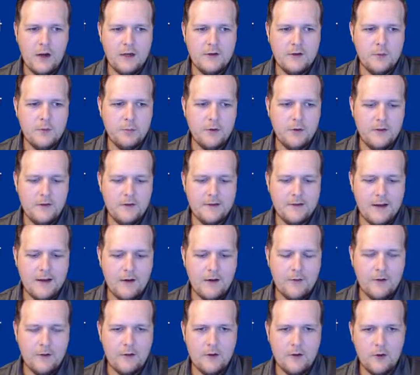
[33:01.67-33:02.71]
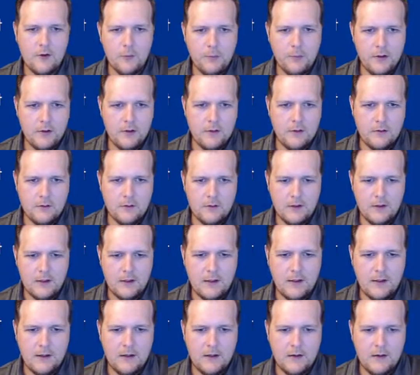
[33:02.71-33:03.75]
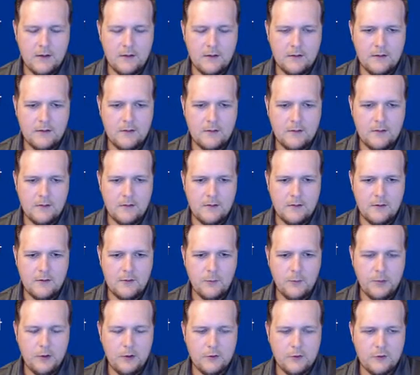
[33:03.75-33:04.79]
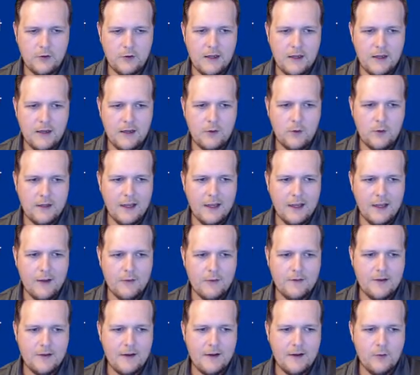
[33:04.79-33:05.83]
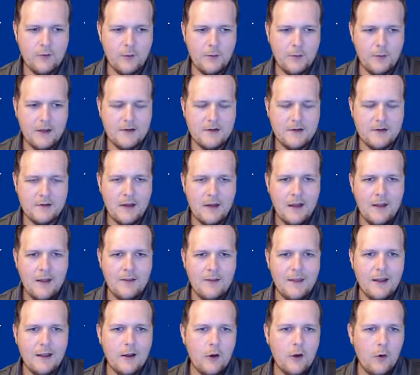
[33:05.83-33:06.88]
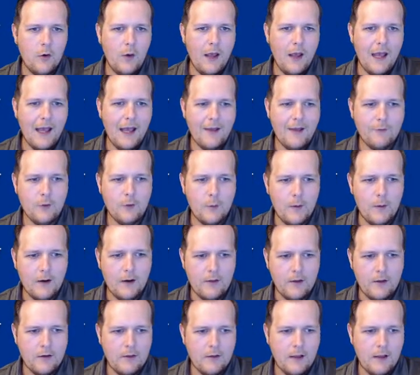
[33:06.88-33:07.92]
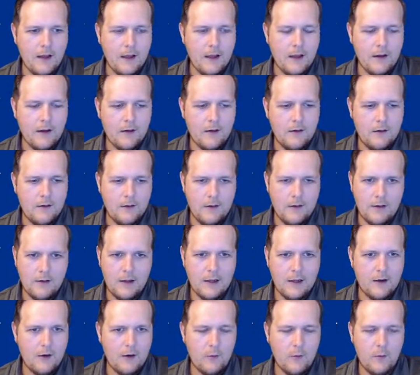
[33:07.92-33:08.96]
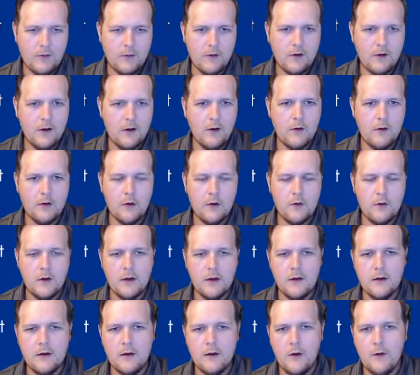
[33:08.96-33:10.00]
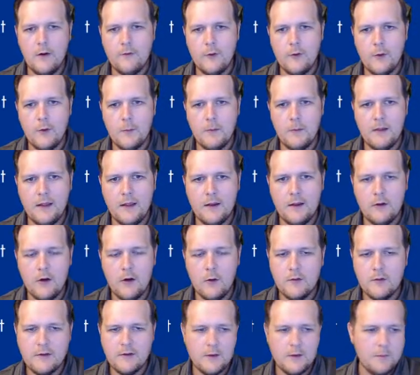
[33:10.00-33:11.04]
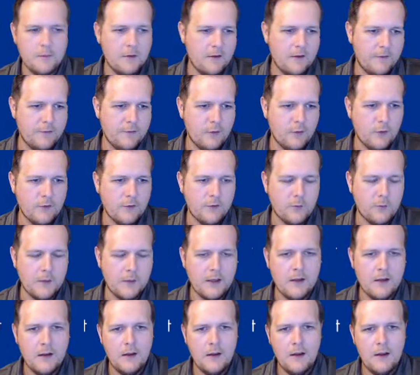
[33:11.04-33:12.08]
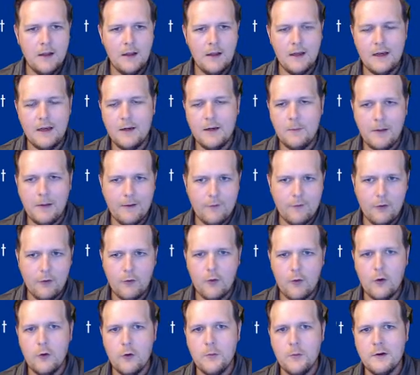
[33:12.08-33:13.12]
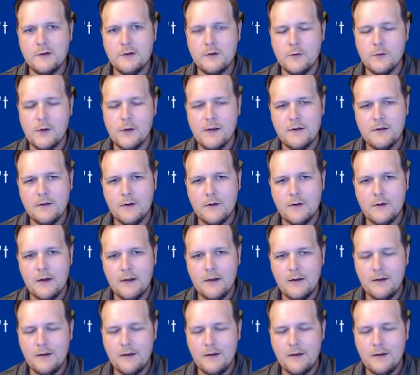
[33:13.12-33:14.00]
to put these out in the little pill tray in order to count these out for a patient, they go everywhere. They're like, I don't know what they're coated in to go everywhere, but they always end up on the floor for me, and I end up having to throw a whole bunch away. So I